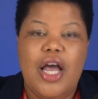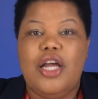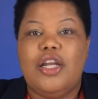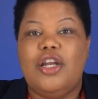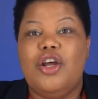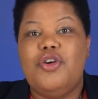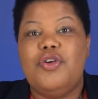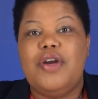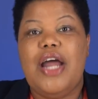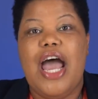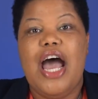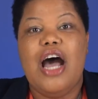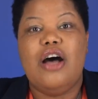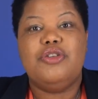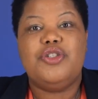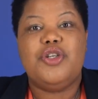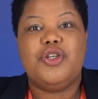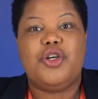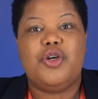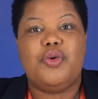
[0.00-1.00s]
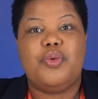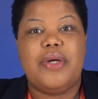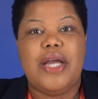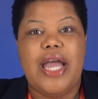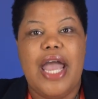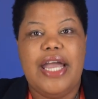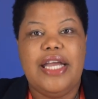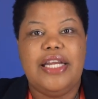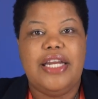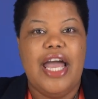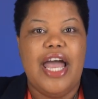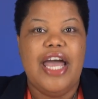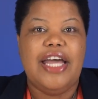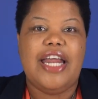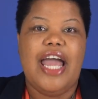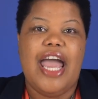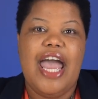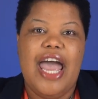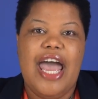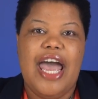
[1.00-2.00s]
Learn how to create
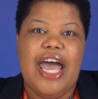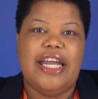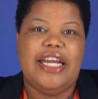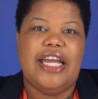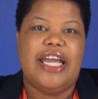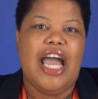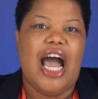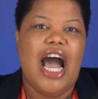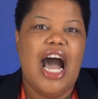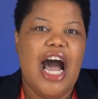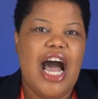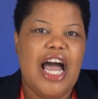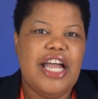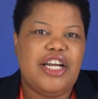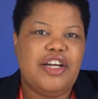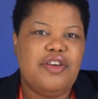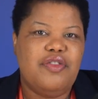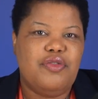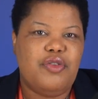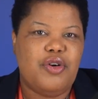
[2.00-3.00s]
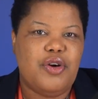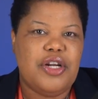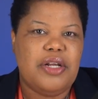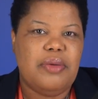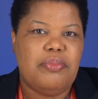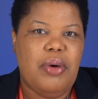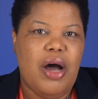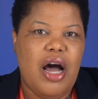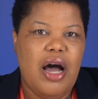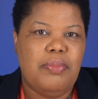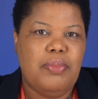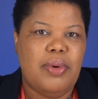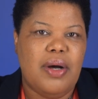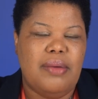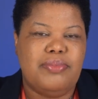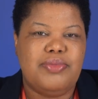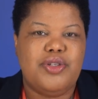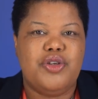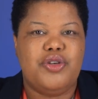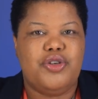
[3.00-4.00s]
and add a high-converting
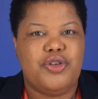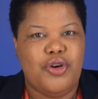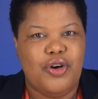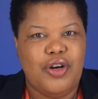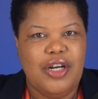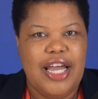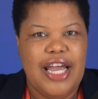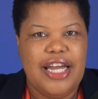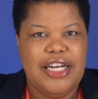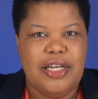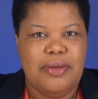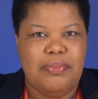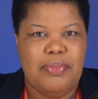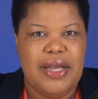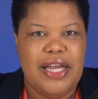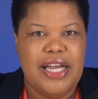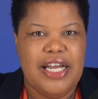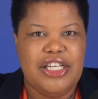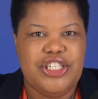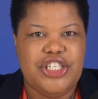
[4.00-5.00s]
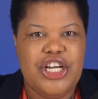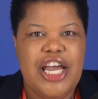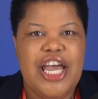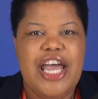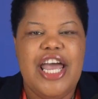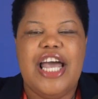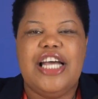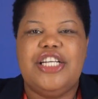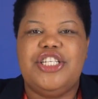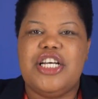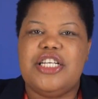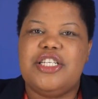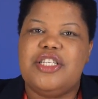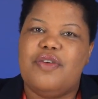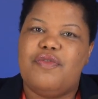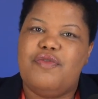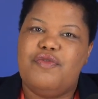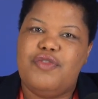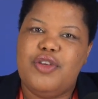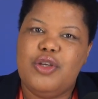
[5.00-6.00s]
pop-up to your landing page in just
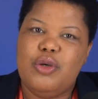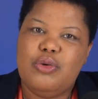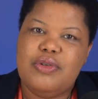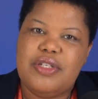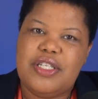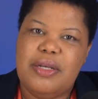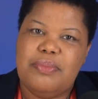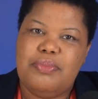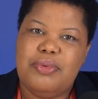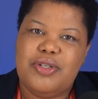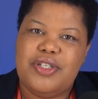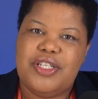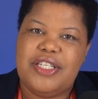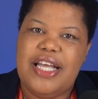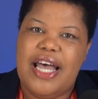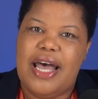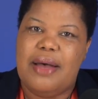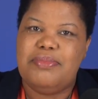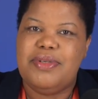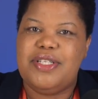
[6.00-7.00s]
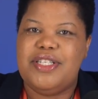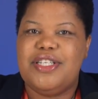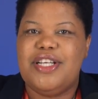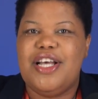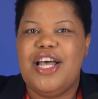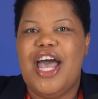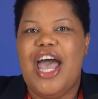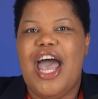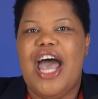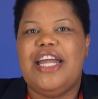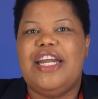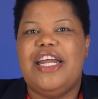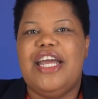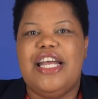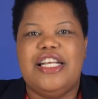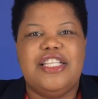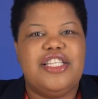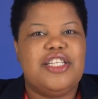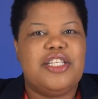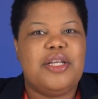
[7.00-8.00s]
a few simple steps at
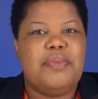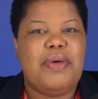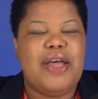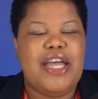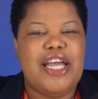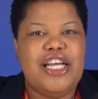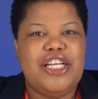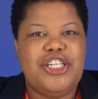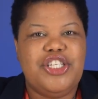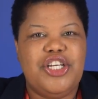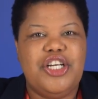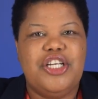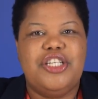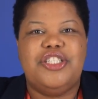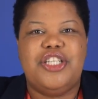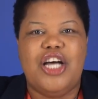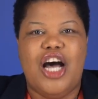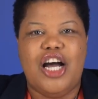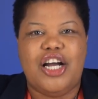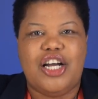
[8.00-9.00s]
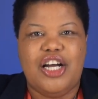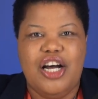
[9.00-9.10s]
instapage dot